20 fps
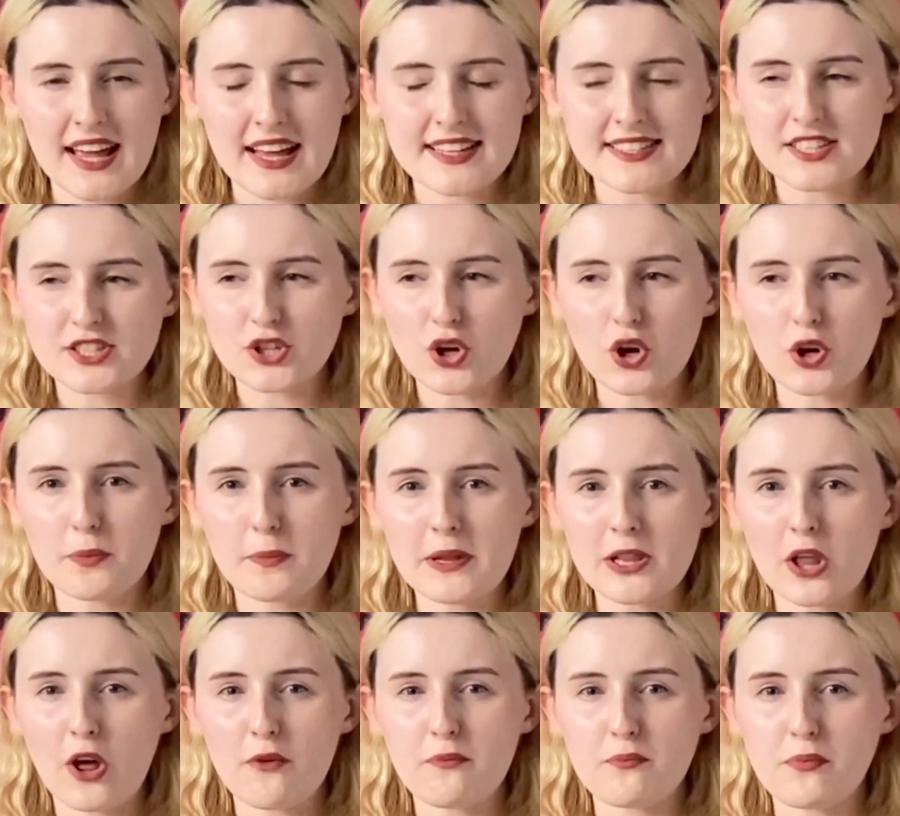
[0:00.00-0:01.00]
There's not going to
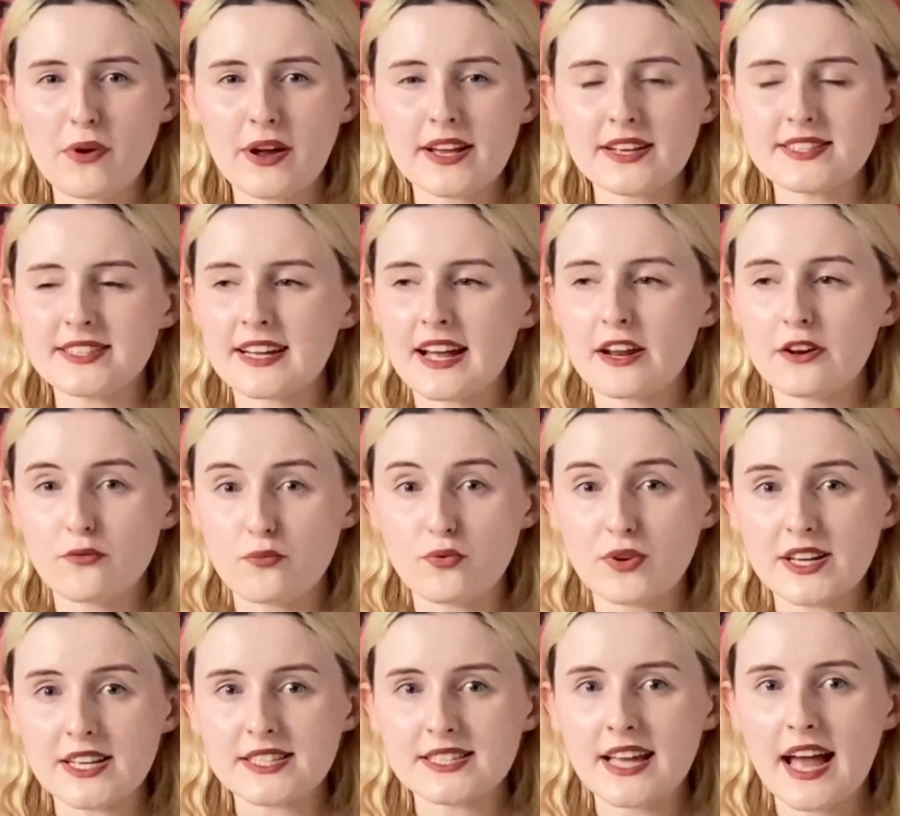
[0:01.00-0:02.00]
be a lot of breaks to kind of
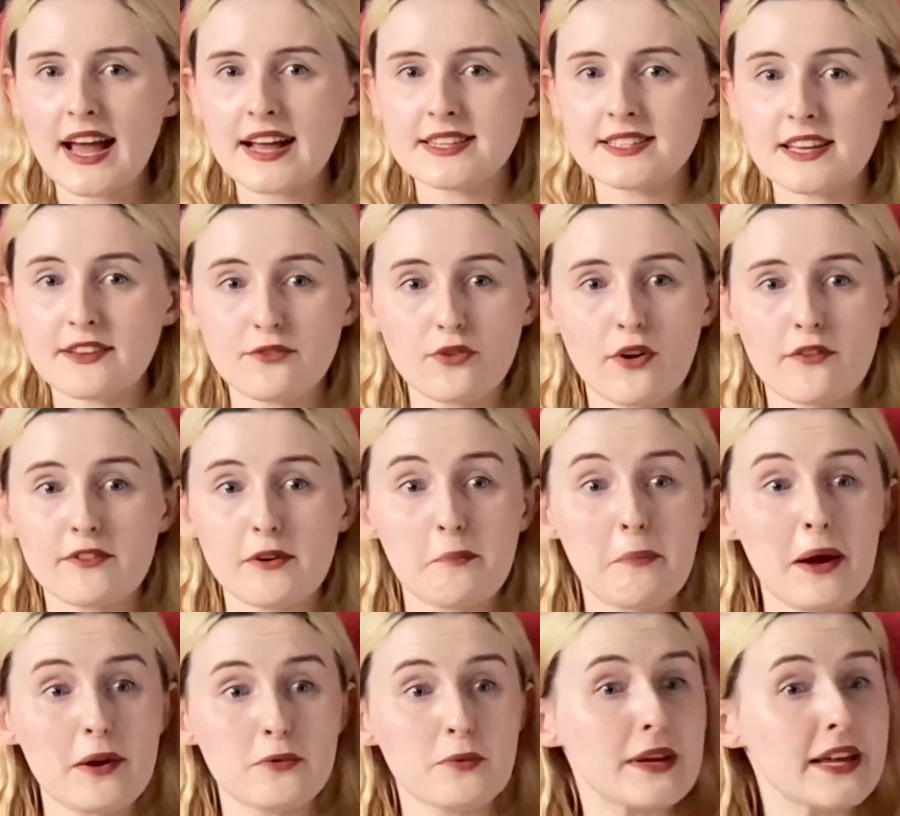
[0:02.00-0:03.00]
reset. If you're having a
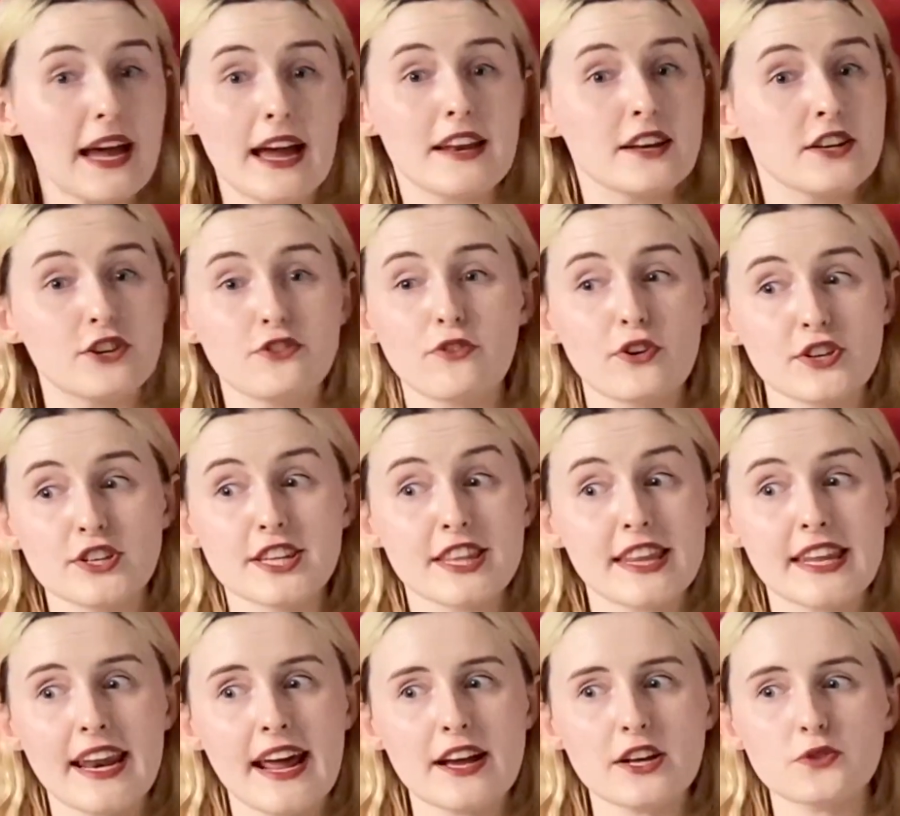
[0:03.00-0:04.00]
bad weekend, you're on to
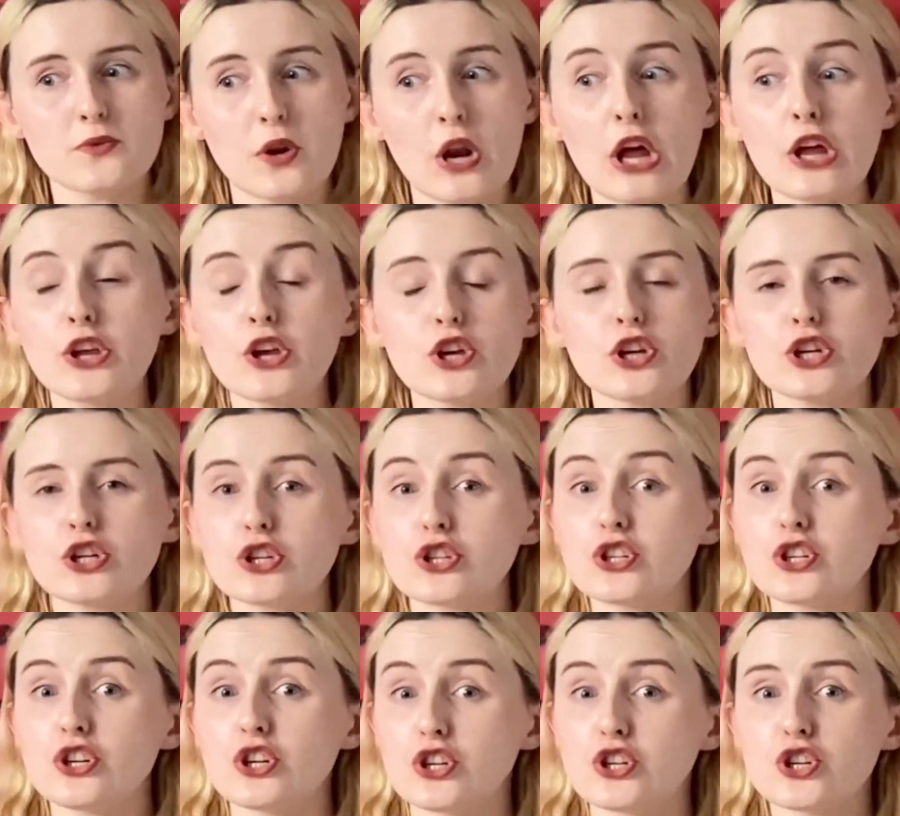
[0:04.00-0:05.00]
the next one, and you
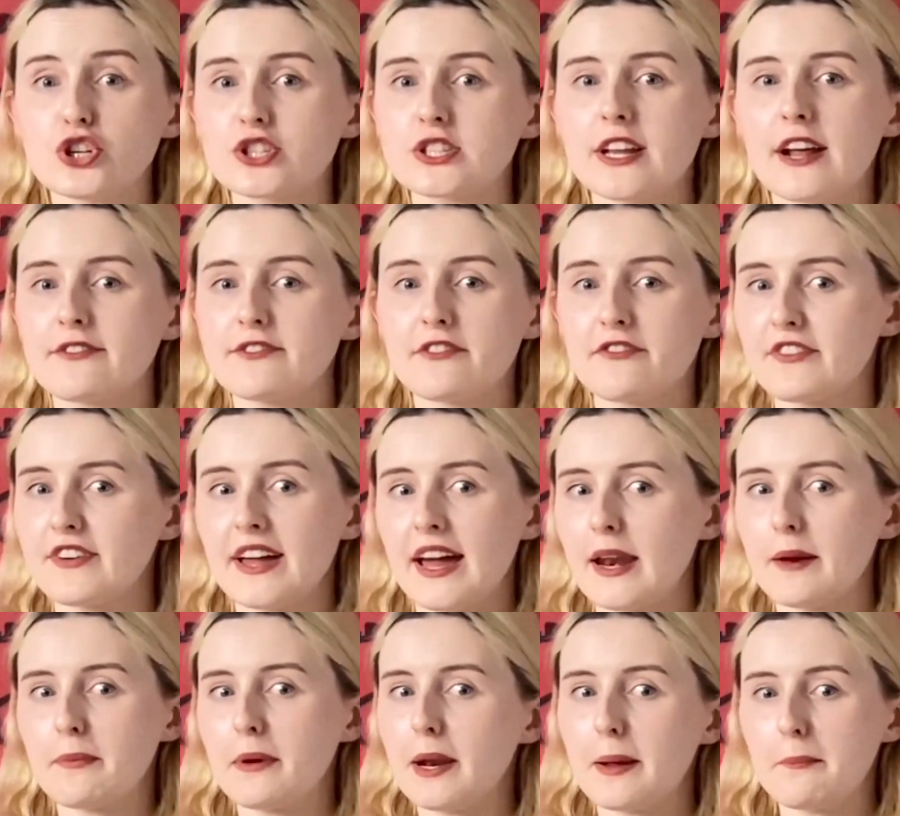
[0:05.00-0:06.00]
just have to
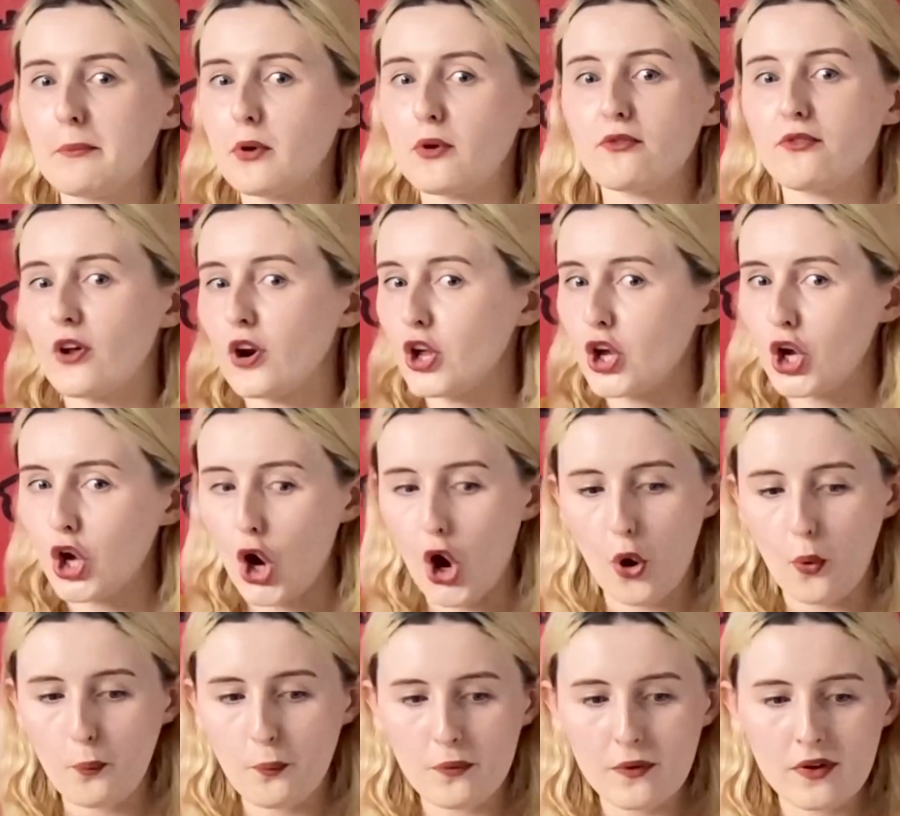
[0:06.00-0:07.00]
forget about it, move on, and
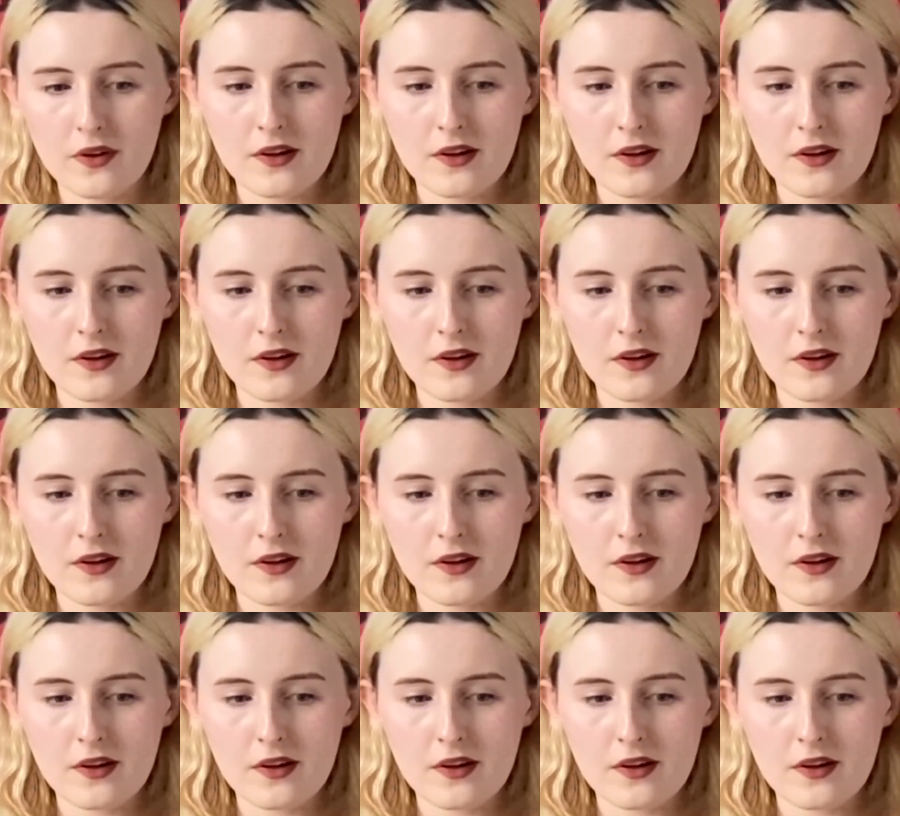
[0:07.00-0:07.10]
go.